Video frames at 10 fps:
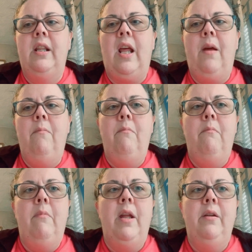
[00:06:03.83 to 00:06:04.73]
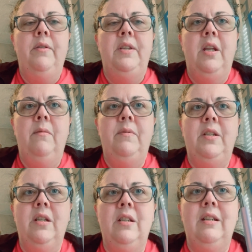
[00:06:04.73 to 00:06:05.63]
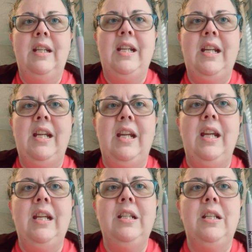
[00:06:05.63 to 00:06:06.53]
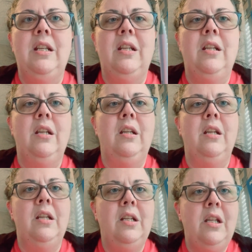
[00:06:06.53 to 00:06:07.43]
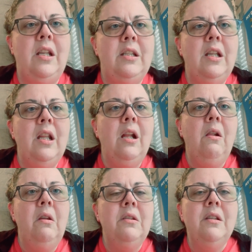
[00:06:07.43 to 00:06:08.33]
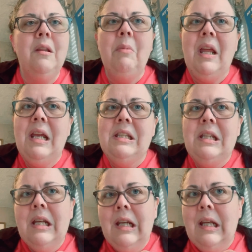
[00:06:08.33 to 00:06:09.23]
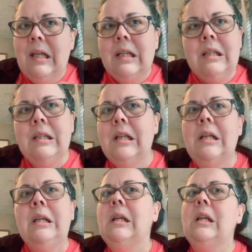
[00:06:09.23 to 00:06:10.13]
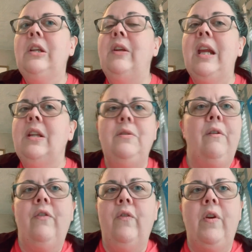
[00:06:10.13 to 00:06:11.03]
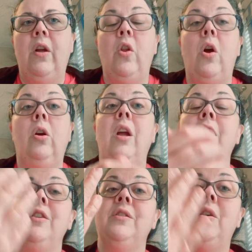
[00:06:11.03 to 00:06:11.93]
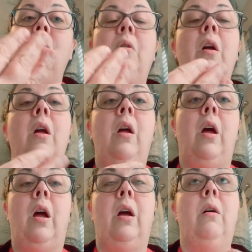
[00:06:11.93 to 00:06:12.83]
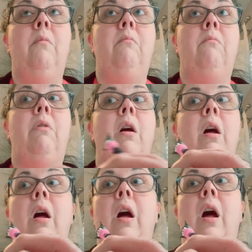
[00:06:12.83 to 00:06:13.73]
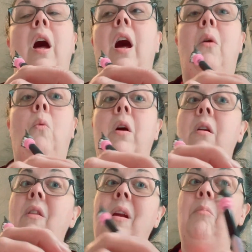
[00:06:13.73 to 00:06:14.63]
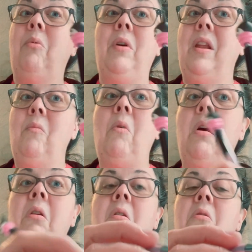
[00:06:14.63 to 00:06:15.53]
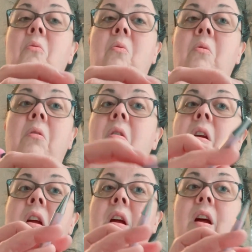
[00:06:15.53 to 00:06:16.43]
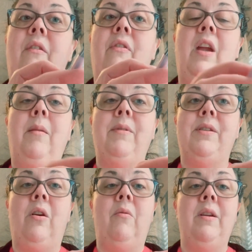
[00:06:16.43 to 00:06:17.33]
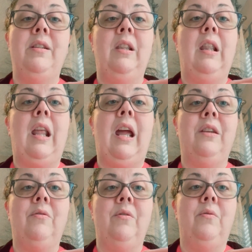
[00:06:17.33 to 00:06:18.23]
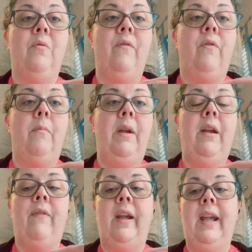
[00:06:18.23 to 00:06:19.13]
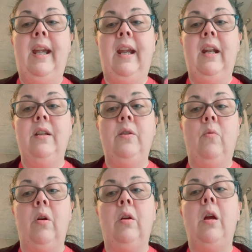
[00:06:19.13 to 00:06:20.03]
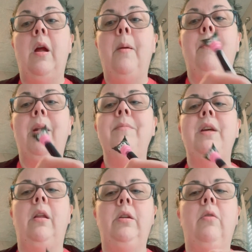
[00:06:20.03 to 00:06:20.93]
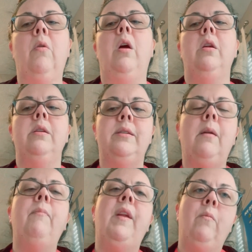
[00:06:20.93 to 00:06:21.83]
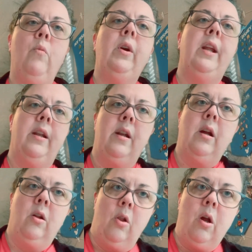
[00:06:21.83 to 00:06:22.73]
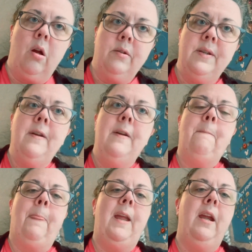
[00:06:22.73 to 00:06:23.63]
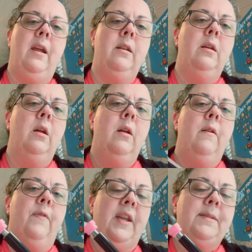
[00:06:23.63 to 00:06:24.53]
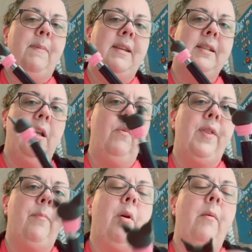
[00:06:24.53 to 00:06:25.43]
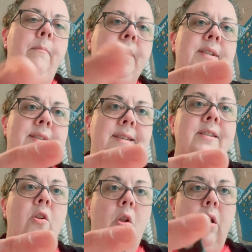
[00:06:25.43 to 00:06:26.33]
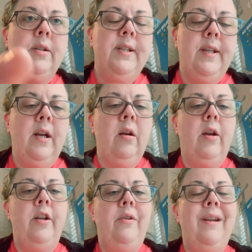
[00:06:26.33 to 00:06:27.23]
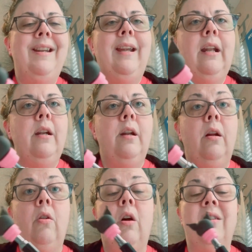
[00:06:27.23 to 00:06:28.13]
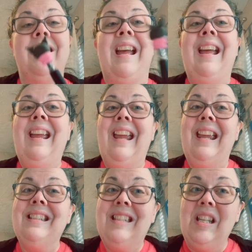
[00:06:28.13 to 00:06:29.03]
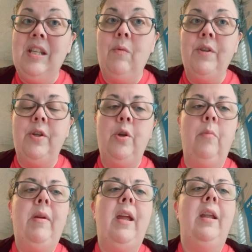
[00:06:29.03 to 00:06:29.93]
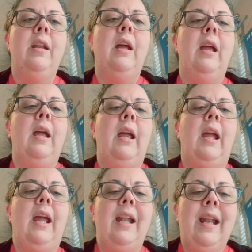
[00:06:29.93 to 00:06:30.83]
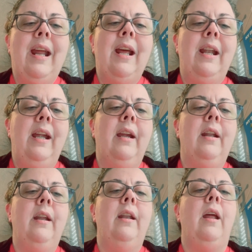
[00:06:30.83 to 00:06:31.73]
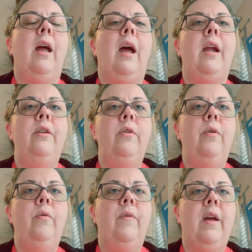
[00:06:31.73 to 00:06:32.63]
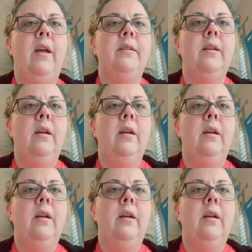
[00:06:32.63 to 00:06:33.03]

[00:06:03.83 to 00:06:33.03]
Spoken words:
that metal tip to heat is a little close to the plastic, and you can't do it for very long. So hot water, like boiling water or a flame, is always last resort for me if I can't get it to work. But I'm telling you, something will get it unclogged. And that's basically what the problem is it's clogged in there, and you need to get it unclogged. Since it was a new pen and it had ink in it, I knew that